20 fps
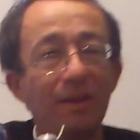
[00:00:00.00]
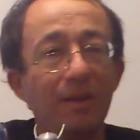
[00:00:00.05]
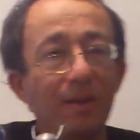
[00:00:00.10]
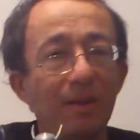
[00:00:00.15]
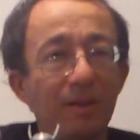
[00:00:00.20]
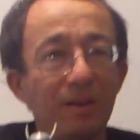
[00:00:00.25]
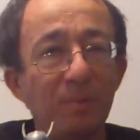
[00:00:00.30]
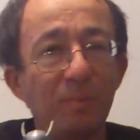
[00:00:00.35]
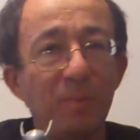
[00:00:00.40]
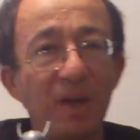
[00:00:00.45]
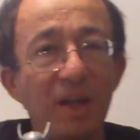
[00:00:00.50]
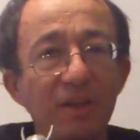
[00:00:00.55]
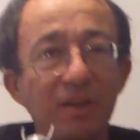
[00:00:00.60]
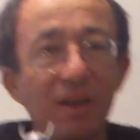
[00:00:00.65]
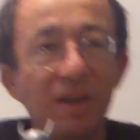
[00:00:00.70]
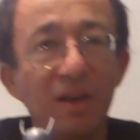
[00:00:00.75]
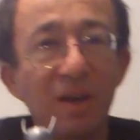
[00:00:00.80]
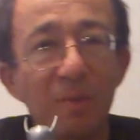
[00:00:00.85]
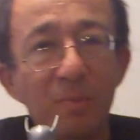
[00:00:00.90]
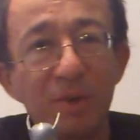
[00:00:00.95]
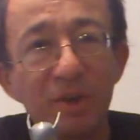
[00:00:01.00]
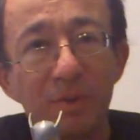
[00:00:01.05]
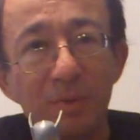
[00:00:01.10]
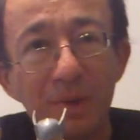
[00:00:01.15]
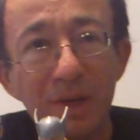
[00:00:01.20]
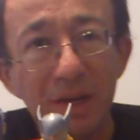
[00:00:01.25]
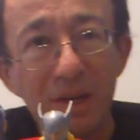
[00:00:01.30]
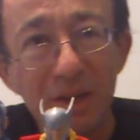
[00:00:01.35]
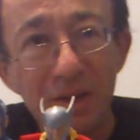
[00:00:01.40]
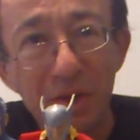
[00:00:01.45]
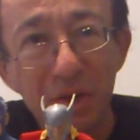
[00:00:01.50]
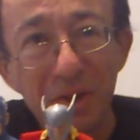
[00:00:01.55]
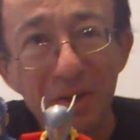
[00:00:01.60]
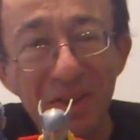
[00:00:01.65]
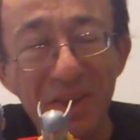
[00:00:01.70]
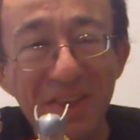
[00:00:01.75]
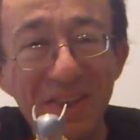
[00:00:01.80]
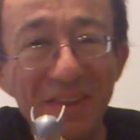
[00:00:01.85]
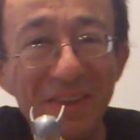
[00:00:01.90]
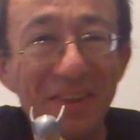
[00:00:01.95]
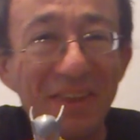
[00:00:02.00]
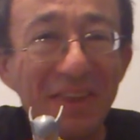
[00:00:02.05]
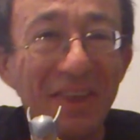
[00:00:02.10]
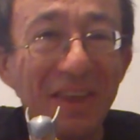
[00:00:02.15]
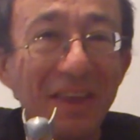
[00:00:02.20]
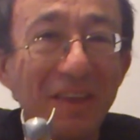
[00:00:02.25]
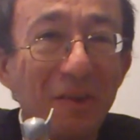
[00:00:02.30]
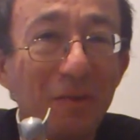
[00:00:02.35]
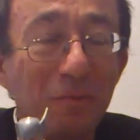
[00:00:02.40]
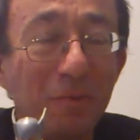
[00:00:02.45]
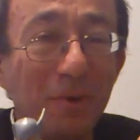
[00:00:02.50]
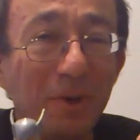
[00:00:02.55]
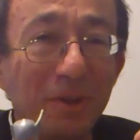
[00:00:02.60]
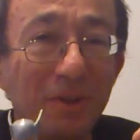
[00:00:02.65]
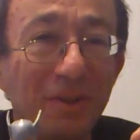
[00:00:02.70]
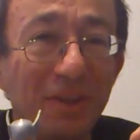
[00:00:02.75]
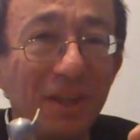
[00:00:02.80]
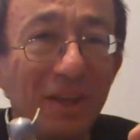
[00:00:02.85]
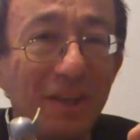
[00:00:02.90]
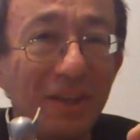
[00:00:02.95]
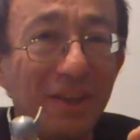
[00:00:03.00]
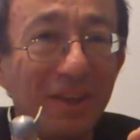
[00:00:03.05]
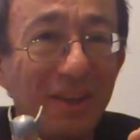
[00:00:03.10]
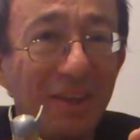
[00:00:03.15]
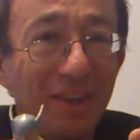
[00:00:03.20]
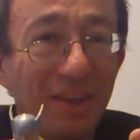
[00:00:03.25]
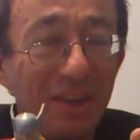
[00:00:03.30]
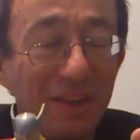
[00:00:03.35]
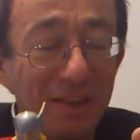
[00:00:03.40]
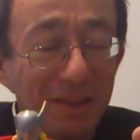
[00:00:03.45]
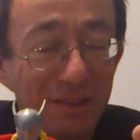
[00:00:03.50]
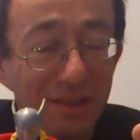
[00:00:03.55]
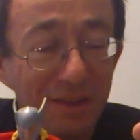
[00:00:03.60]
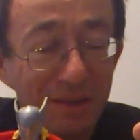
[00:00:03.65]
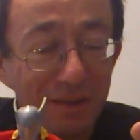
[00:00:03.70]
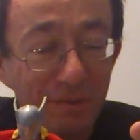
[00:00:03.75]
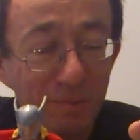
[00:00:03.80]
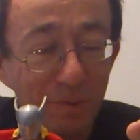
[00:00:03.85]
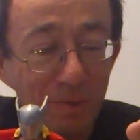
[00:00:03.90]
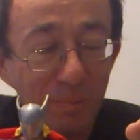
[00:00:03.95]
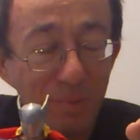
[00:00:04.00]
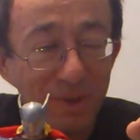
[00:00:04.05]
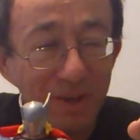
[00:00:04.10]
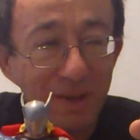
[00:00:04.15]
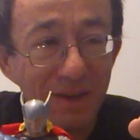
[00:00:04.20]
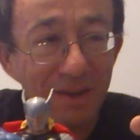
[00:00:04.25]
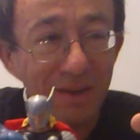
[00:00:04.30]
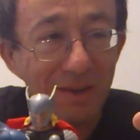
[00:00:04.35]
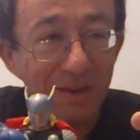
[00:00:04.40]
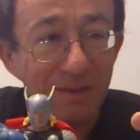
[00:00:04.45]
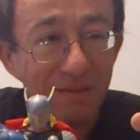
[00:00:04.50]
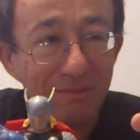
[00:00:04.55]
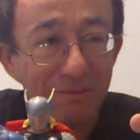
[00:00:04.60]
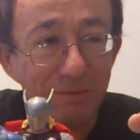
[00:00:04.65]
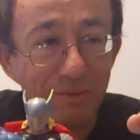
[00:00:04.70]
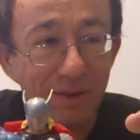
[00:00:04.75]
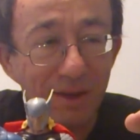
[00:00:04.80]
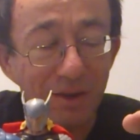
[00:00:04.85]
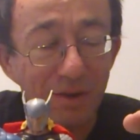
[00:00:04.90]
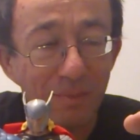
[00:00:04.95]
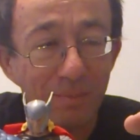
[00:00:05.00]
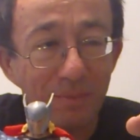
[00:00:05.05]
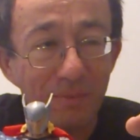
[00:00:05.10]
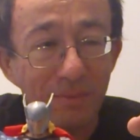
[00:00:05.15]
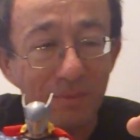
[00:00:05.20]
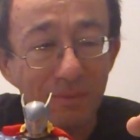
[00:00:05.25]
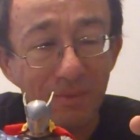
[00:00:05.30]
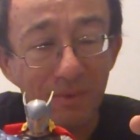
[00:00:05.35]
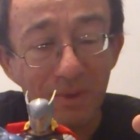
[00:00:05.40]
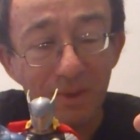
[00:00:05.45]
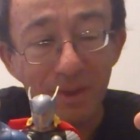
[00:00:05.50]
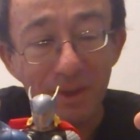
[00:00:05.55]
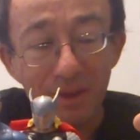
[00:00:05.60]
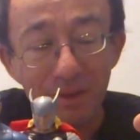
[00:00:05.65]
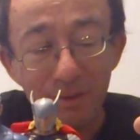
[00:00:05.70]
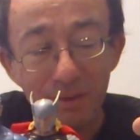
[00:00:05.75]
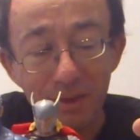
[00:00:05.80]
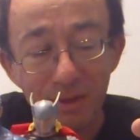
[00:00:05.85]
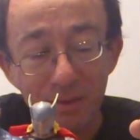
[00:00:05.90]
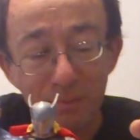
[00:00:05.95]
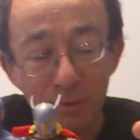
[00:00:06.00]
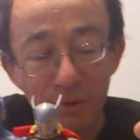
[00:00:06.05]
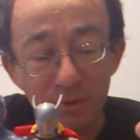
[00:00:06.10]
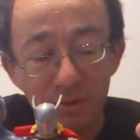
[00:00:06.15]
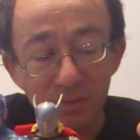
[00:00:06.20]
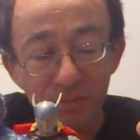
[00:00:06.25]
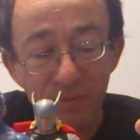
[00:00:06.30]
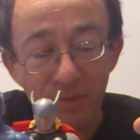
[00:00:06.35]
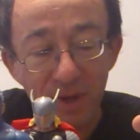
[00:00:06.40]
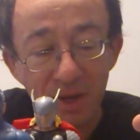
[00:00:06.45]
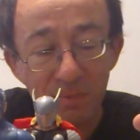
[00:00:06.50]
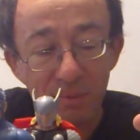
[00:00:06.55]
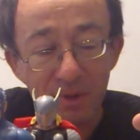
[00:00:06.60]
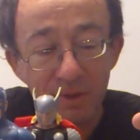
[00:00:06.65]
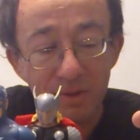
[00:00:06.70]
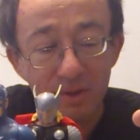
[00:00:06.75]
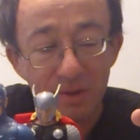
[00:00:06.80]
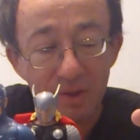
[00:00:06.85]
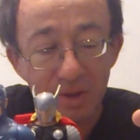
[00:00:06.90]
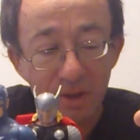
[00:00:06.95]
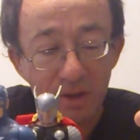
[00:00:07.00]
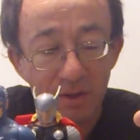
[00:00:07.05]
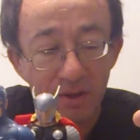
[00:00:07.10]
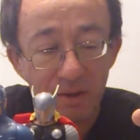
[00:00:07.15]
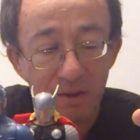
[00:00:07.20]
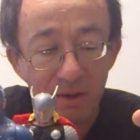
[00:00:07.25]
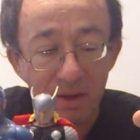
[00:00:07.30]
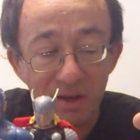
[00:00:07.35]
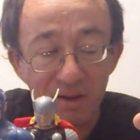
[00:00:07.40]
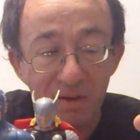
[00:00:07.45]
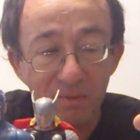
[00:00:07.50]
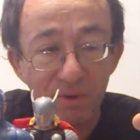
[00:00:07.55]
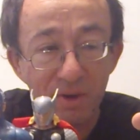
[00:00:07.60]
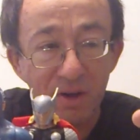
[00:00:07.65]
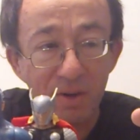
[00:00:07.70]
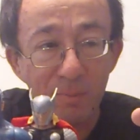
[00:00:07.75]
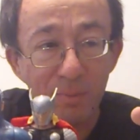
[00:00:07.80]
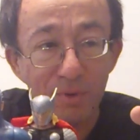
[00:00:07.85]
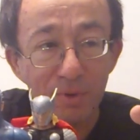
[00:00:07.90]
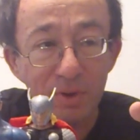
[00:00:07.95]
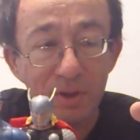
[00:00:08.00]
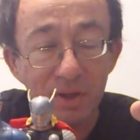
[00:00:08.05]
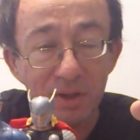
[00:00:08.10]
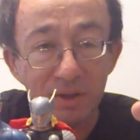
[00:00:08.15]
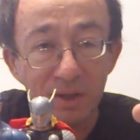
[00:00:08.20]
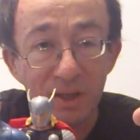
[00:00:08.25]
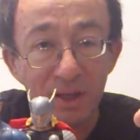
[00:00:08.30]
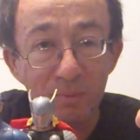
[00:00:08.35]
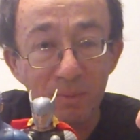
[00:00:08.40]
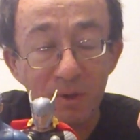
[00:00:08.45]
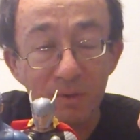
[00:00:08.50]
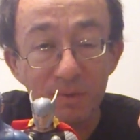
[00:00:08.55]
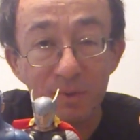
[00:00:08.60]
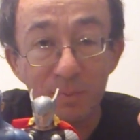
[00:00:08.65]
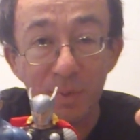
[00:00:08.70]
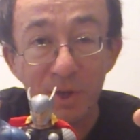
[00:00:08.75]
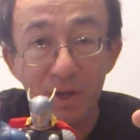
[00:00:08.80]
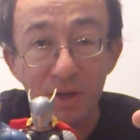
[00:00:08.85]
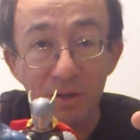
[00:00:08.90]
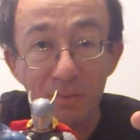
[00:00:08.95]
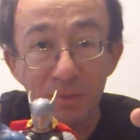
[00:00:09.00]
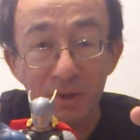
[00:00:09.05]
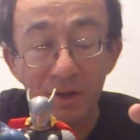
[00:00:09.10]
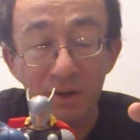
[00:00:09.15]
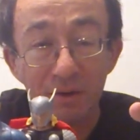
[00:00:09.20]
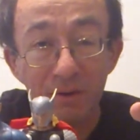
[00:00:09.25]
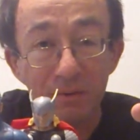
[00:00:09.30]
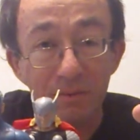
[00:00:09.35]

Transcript: The bad guy number 3 for today. This would be Venom, the most famous and a very brutal enemy of Spider-Man.